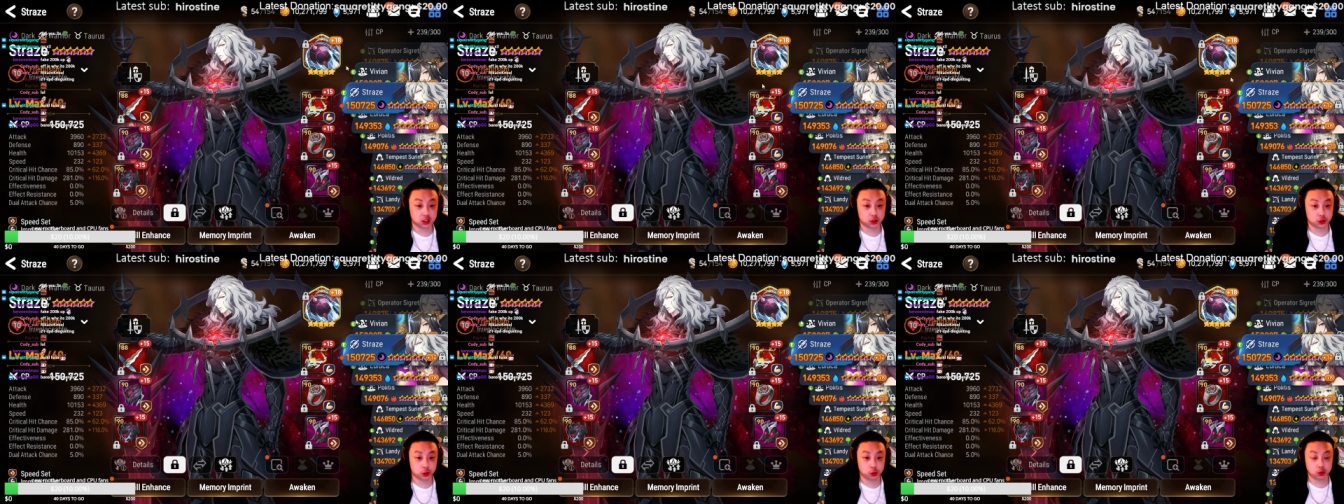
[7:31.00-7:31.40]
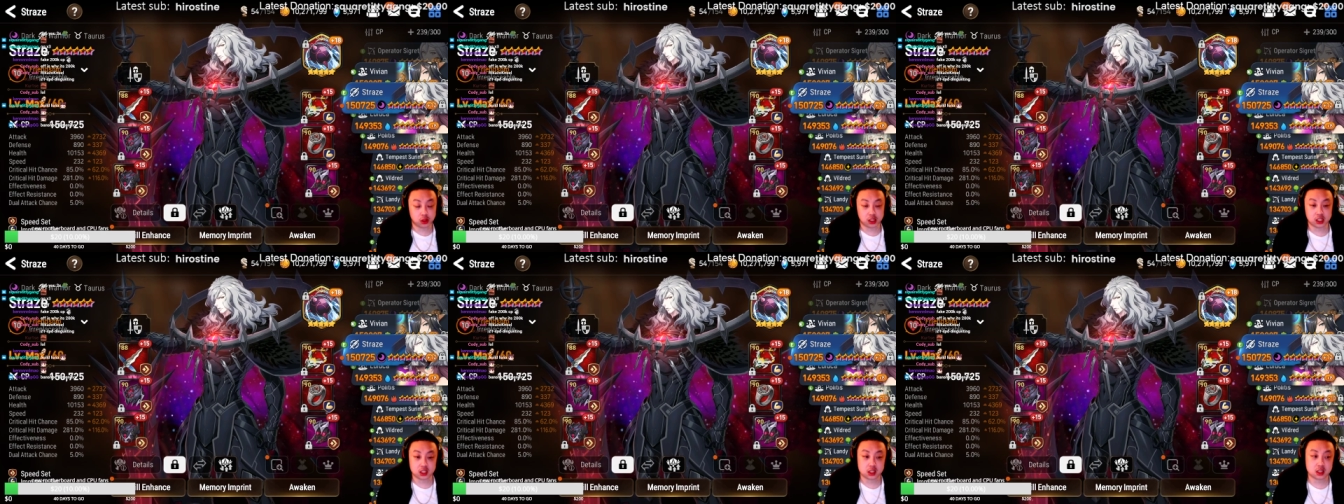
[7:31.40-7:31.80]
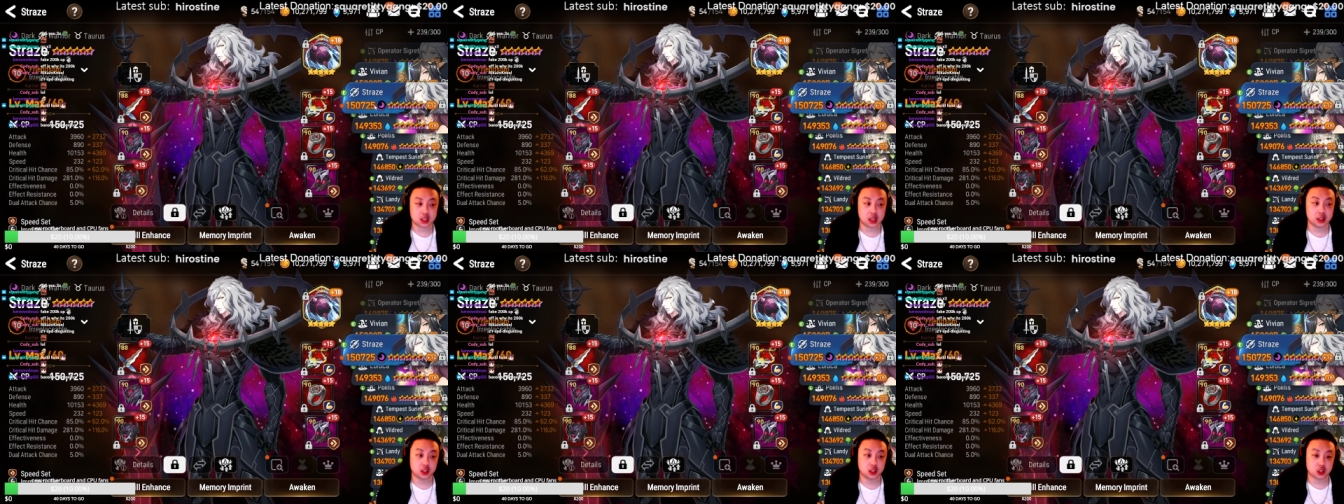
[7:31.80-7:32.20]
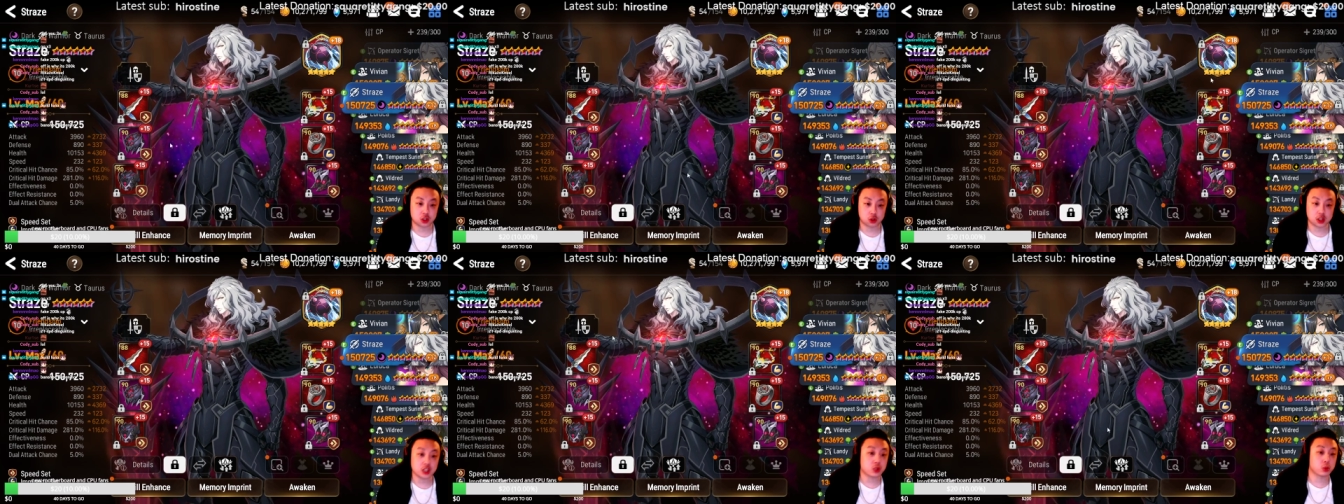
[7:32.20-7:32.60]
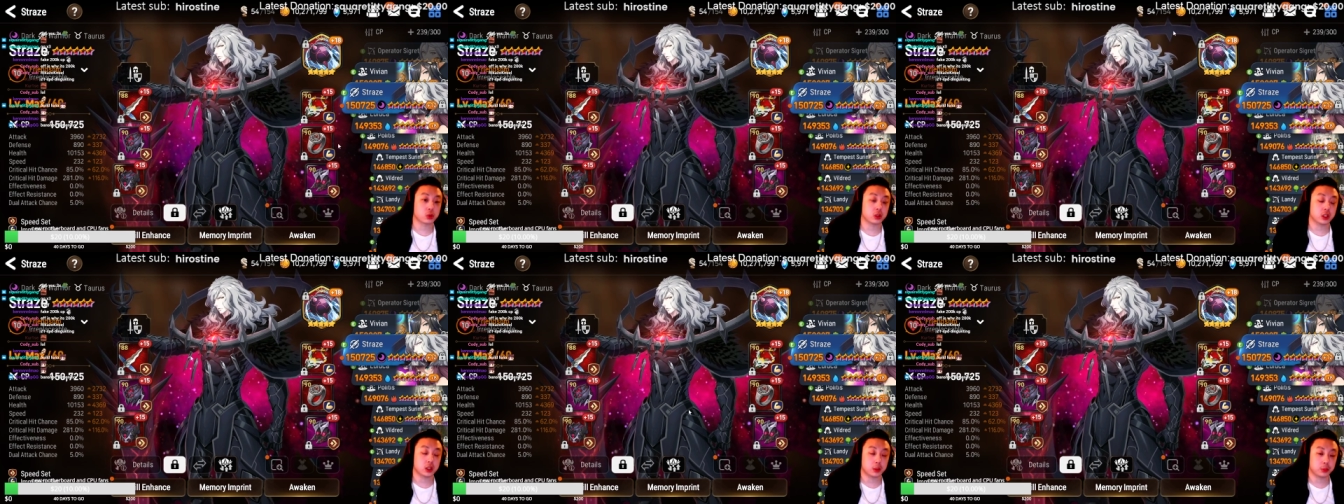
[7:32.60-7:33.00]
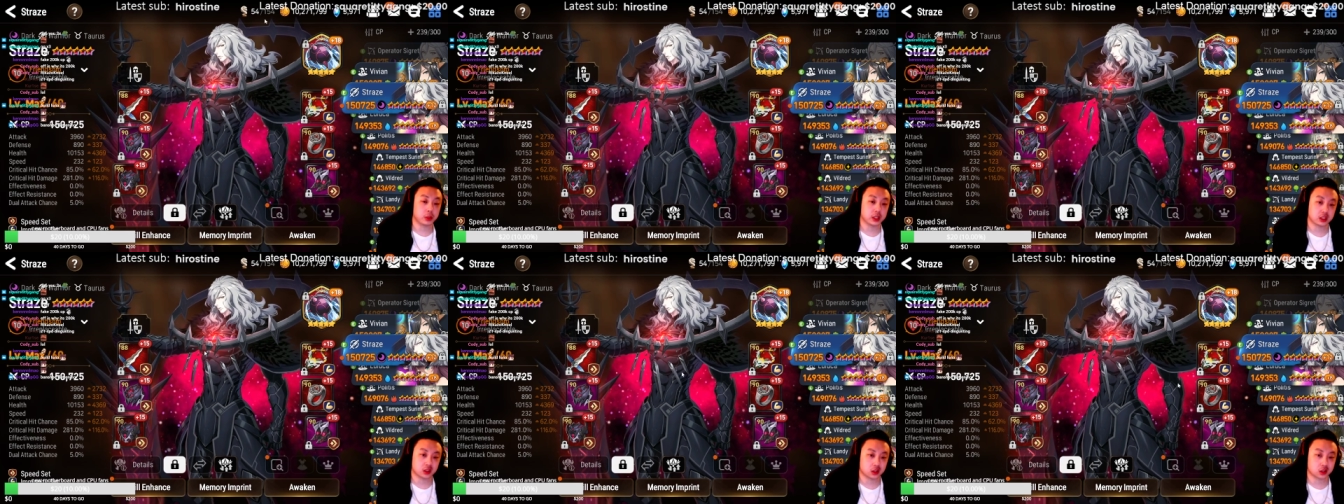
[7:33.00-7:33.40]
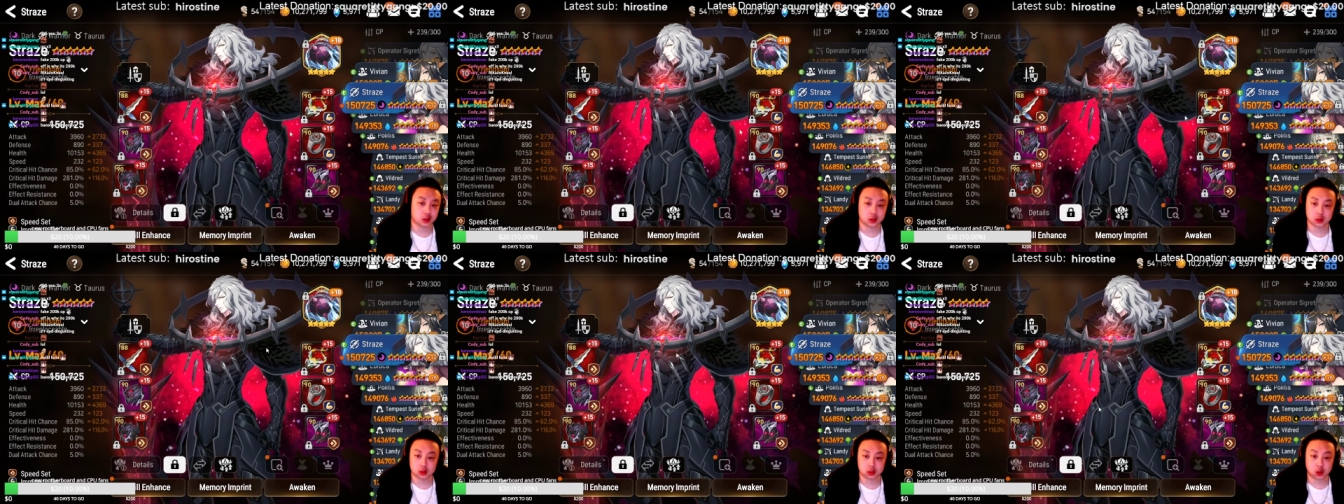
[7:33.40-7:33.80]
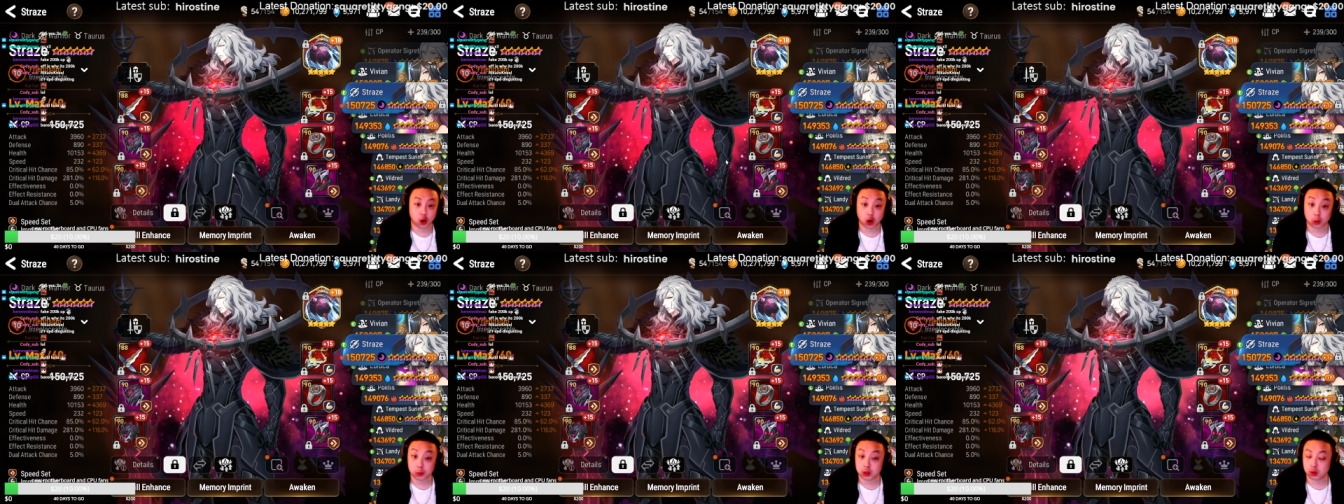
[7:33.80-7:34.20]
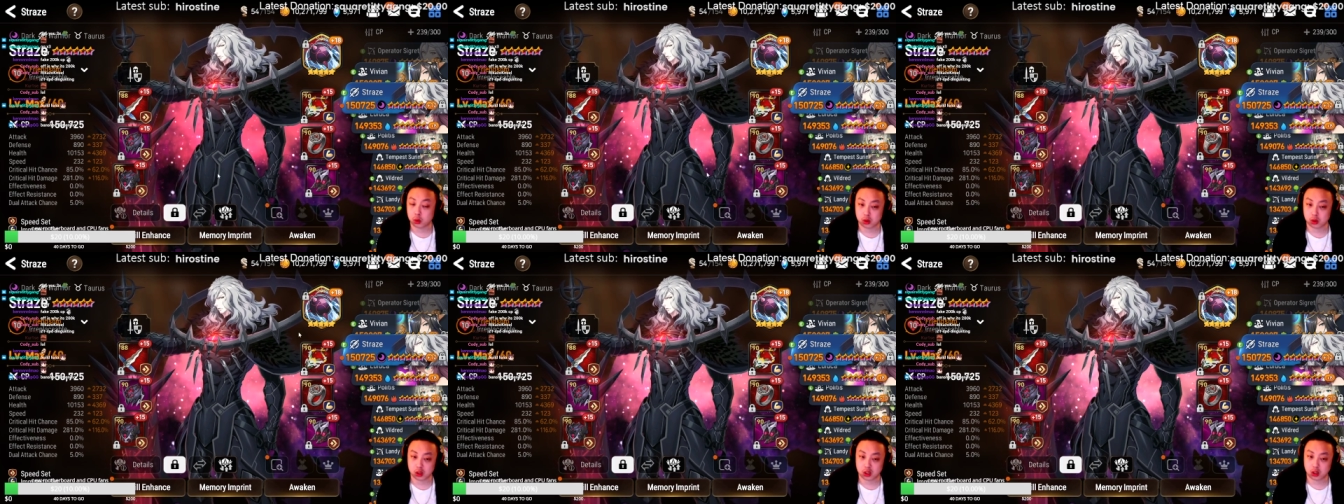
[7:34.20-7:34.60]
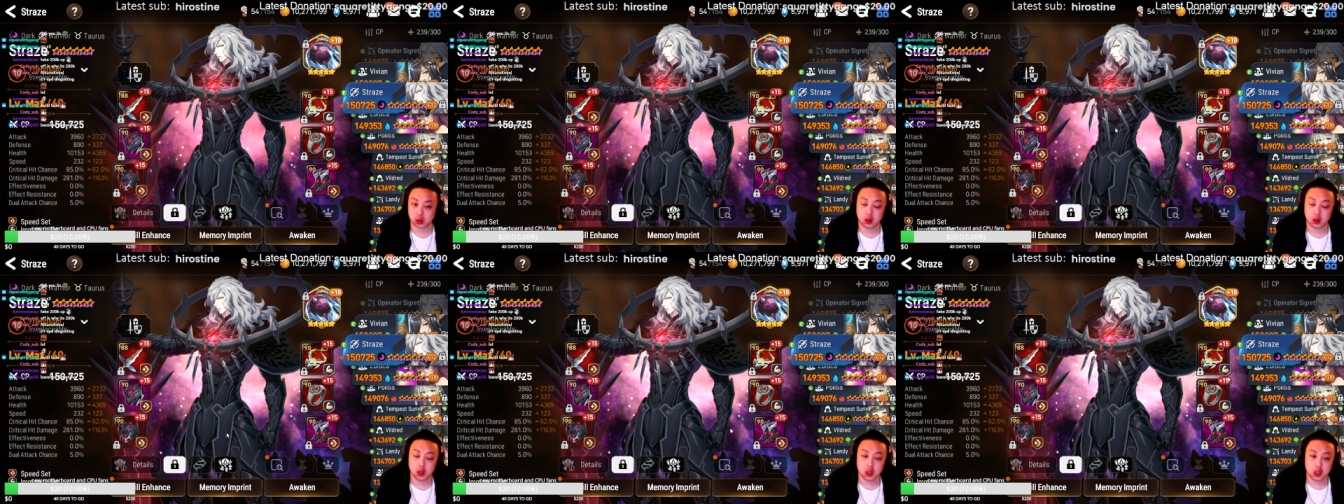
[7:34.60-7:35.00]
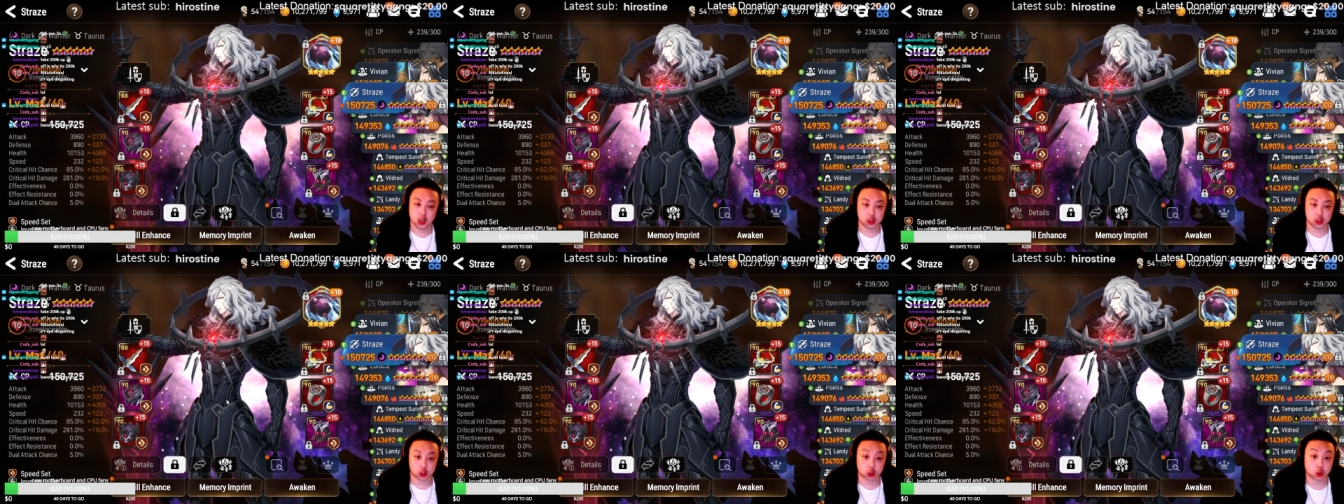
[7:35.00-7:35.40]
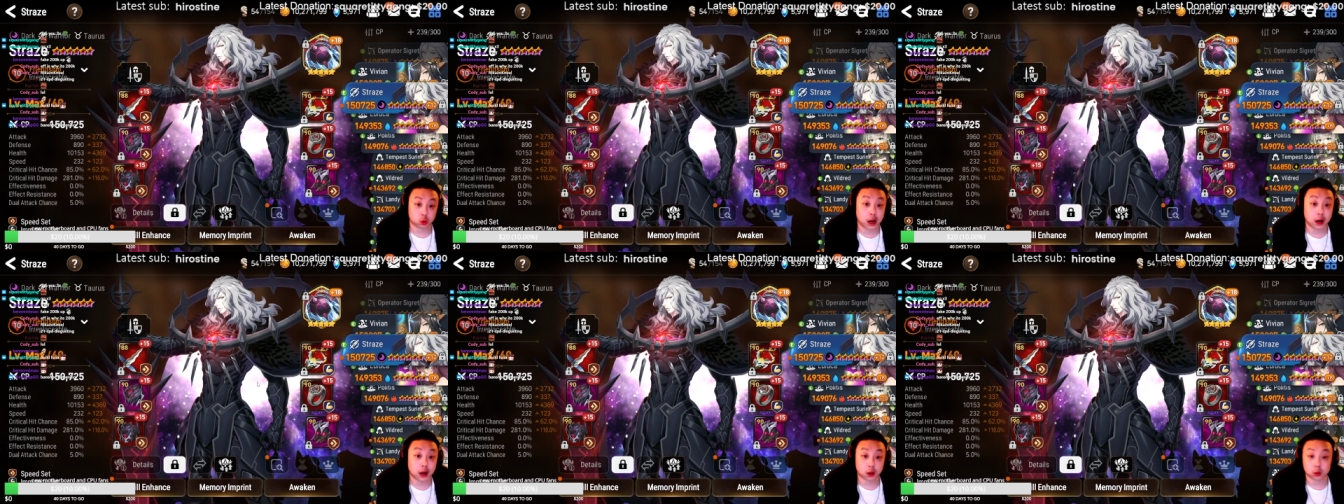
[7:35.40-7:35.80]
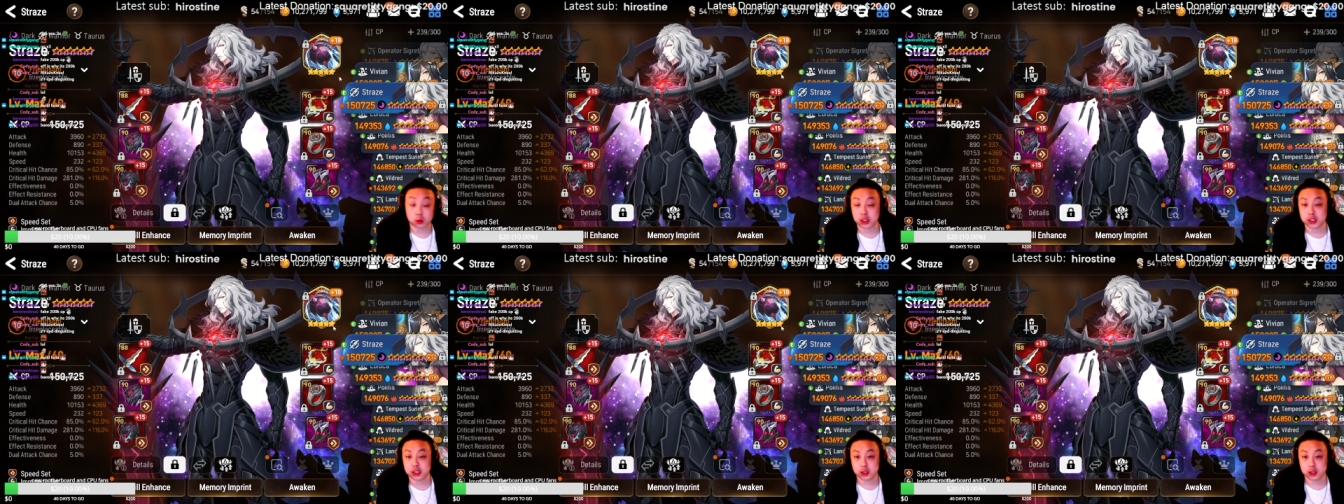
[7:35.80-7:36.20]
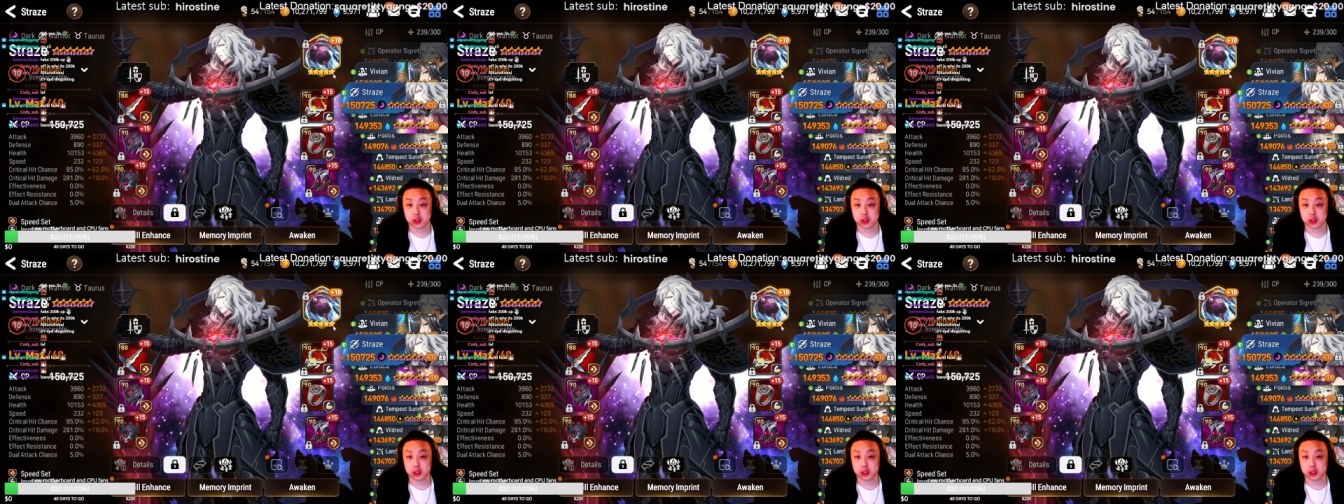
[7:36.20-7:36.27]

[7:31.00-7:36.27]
two things, and then Strays will clean up like their Carmen or their Crow, right?